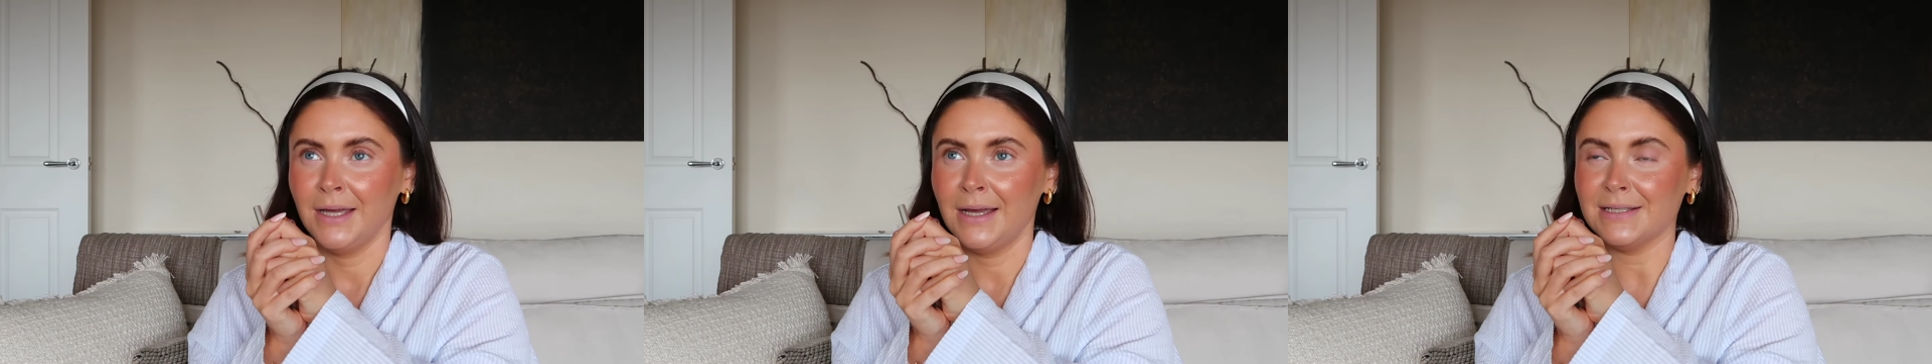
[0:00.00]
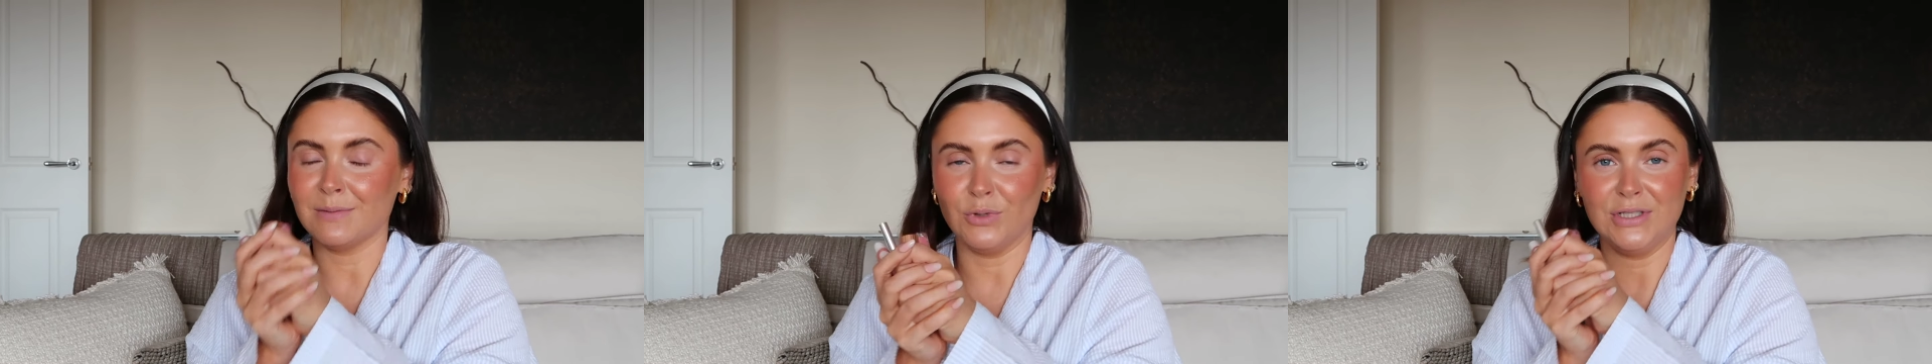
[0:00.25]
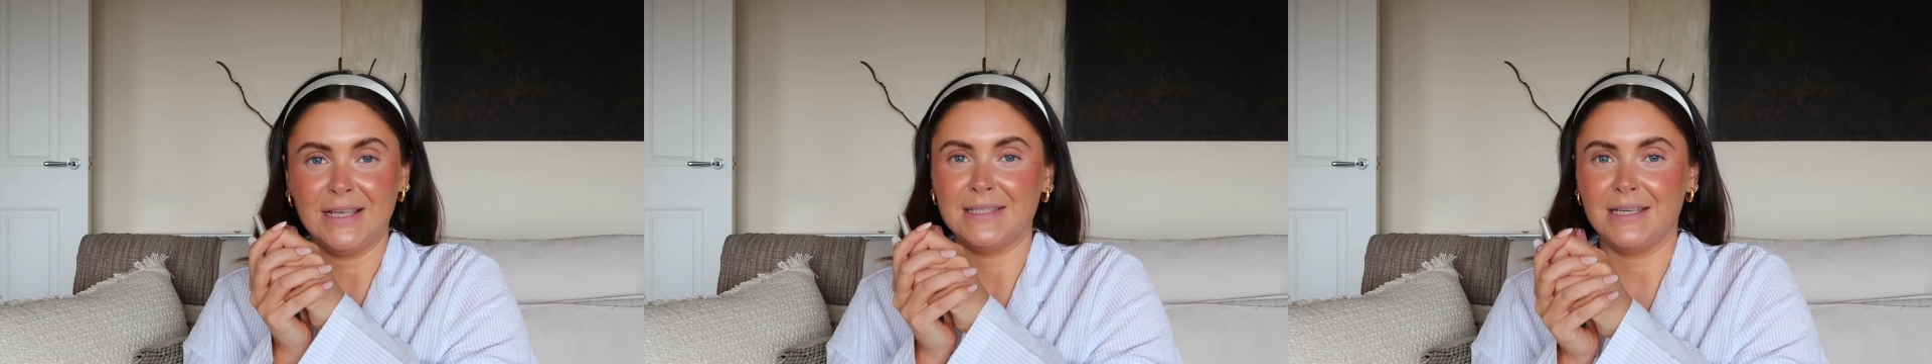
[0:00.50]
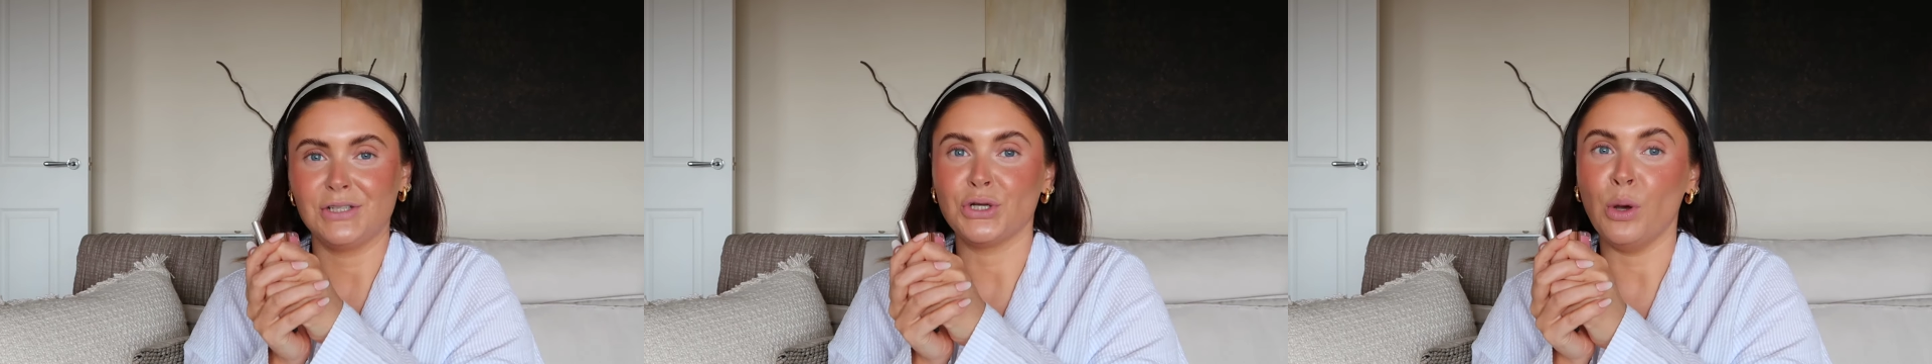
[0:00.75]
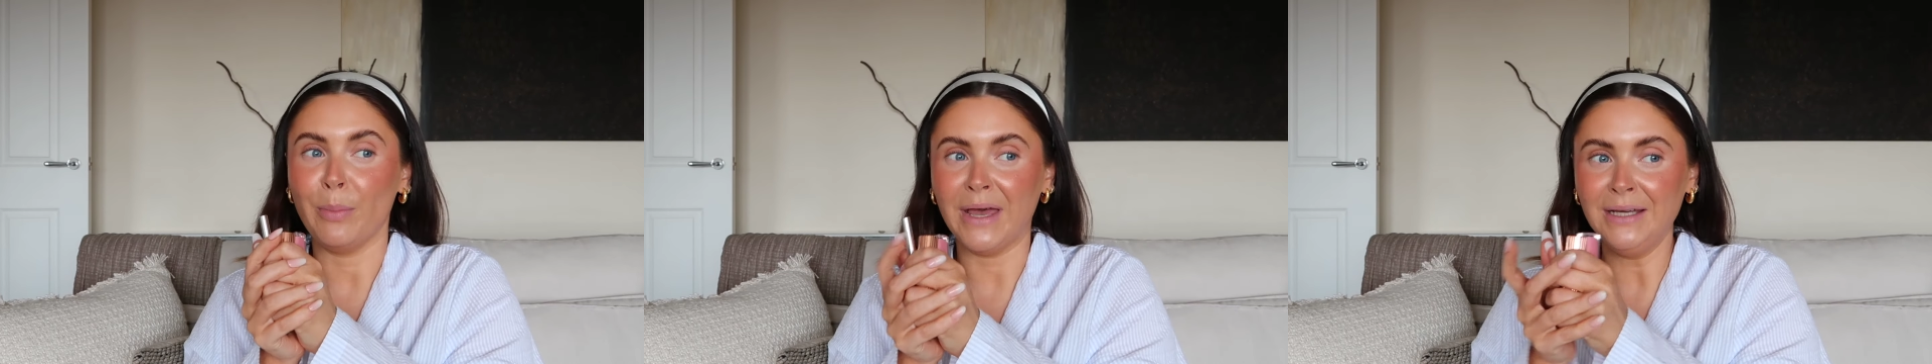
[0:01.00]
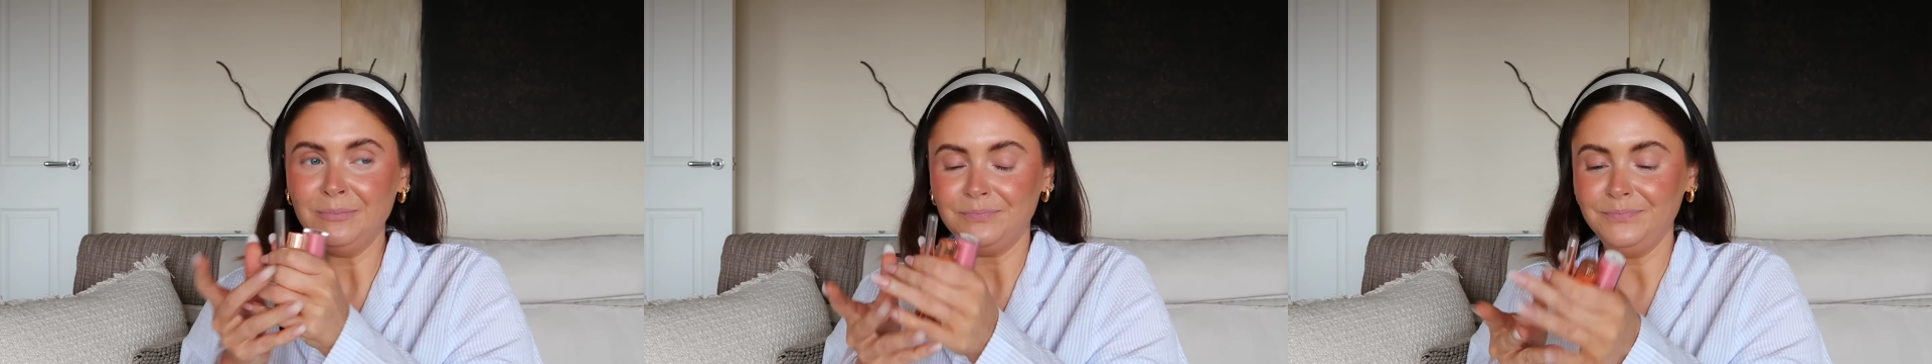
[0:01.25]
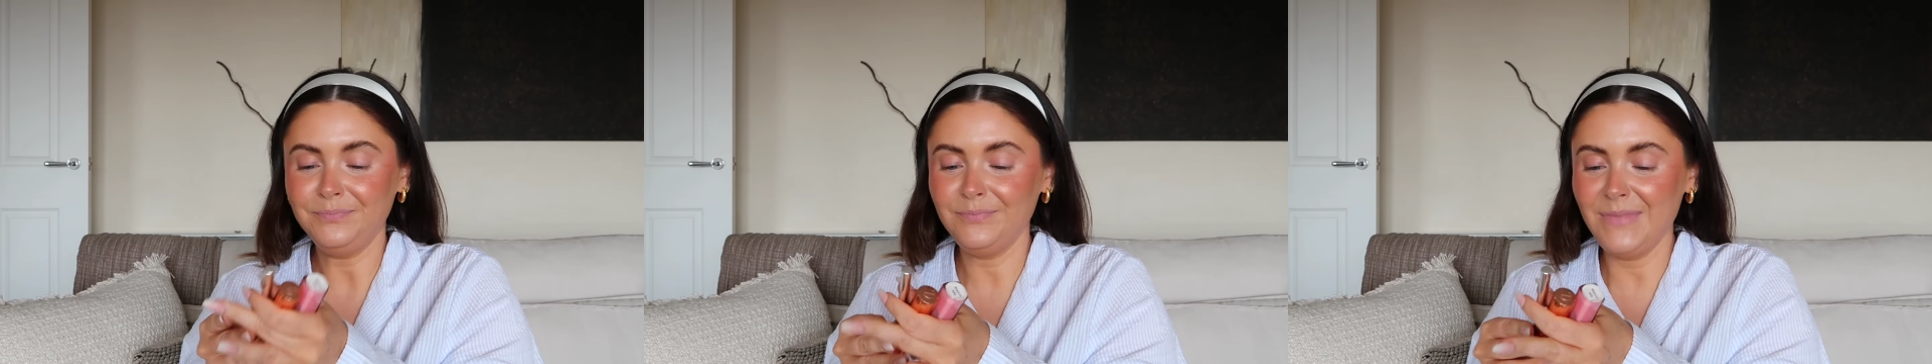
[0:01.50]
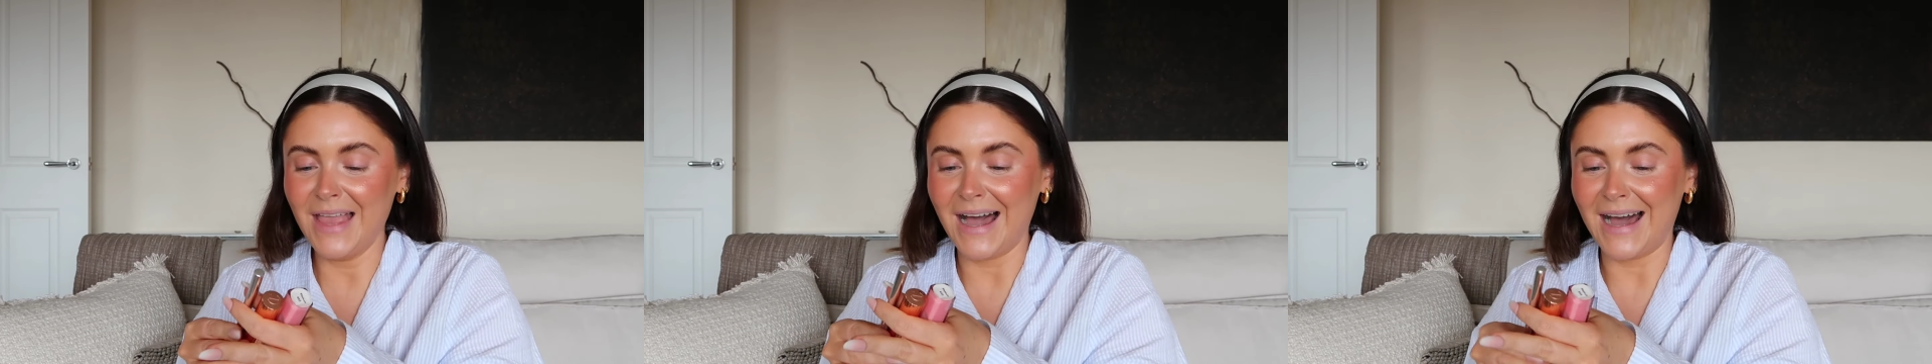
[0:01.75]
is the most sensational bit.
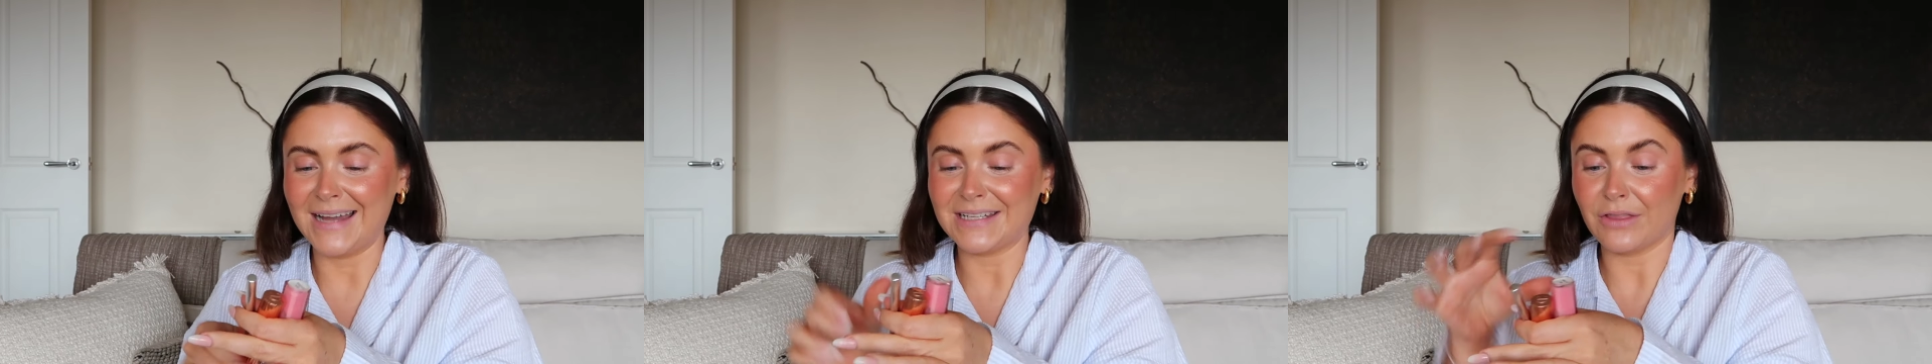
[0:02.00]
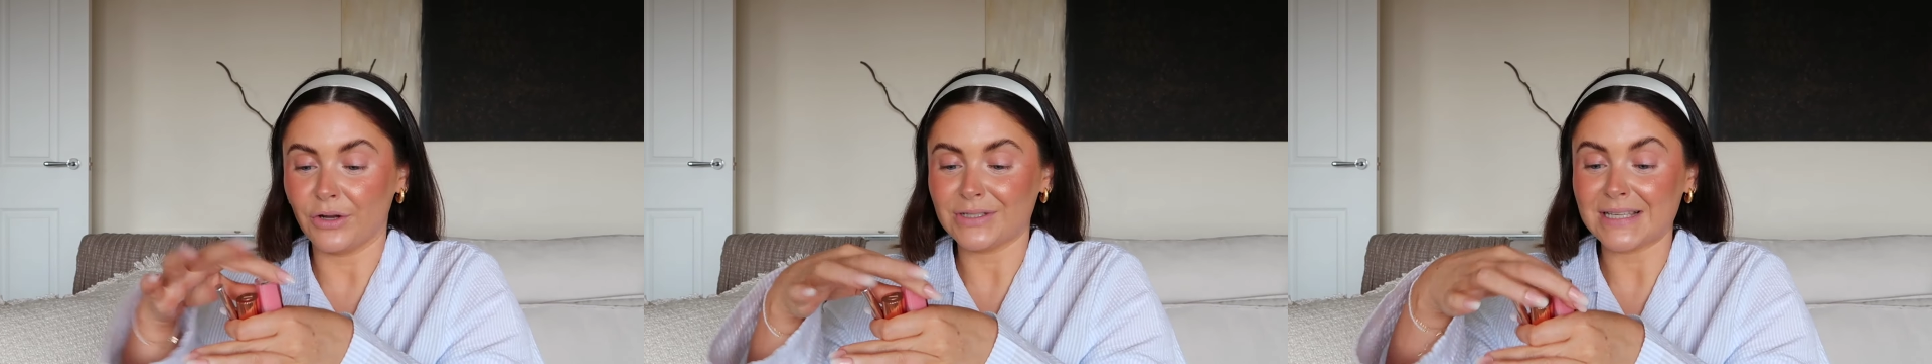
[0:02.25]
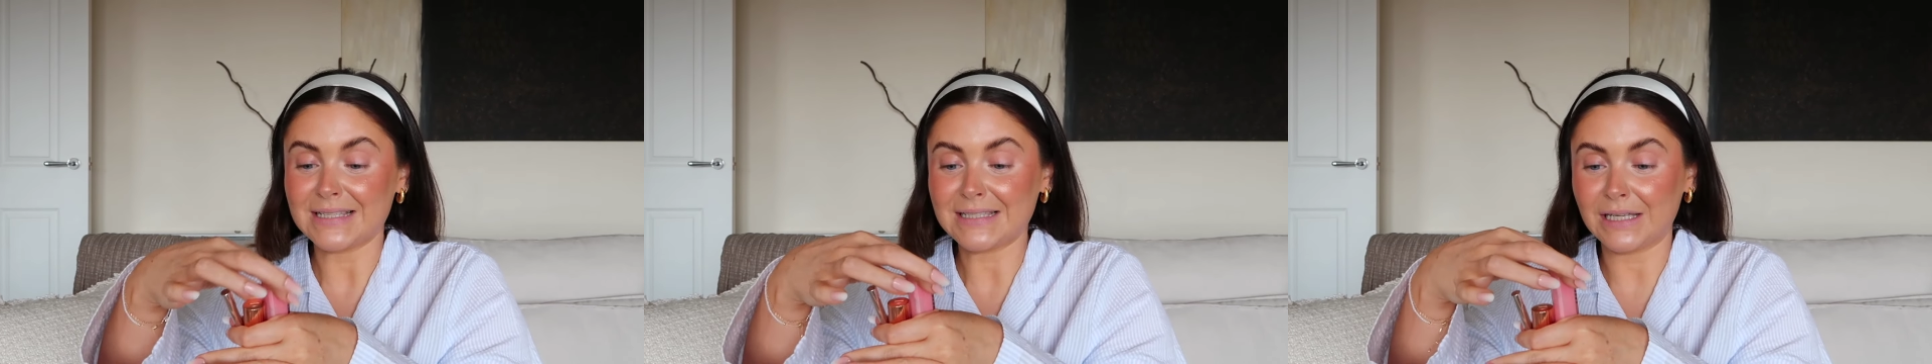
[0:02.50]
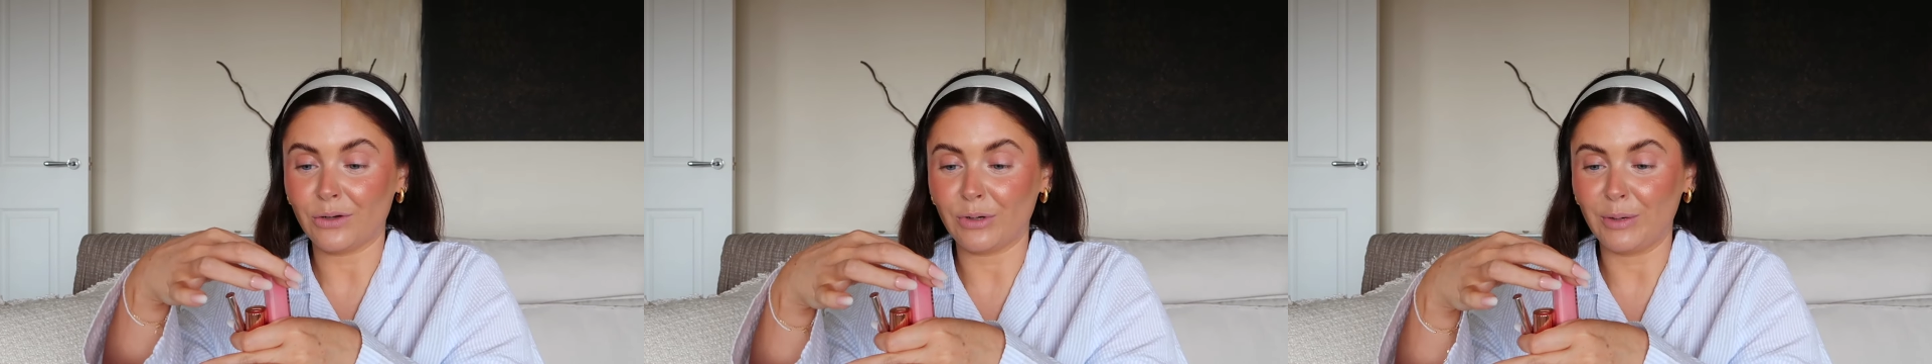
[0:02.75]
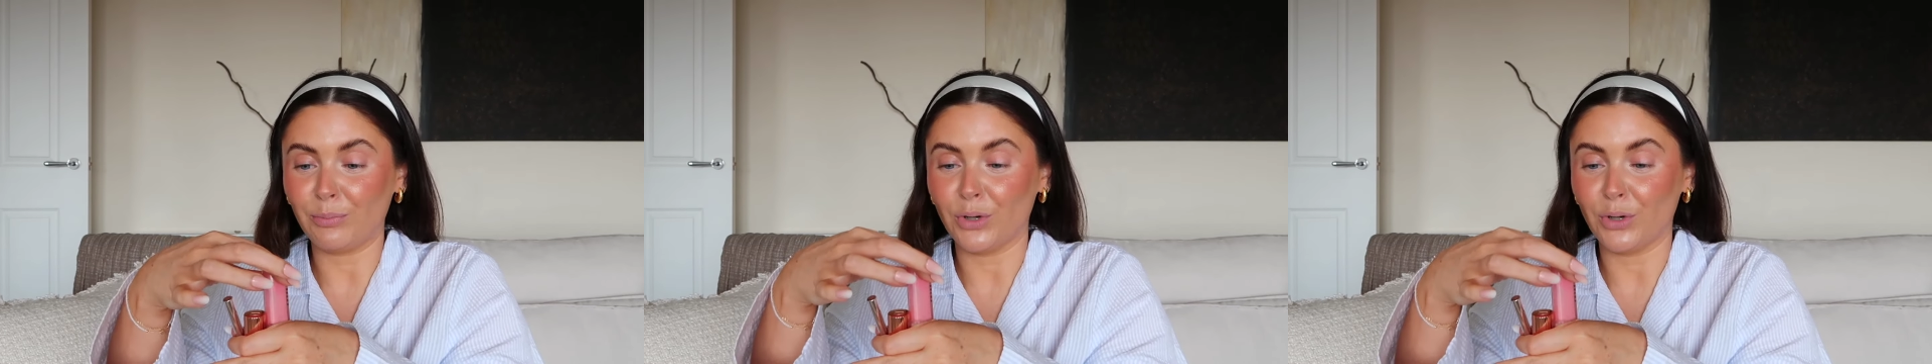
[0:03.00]
And there's a secret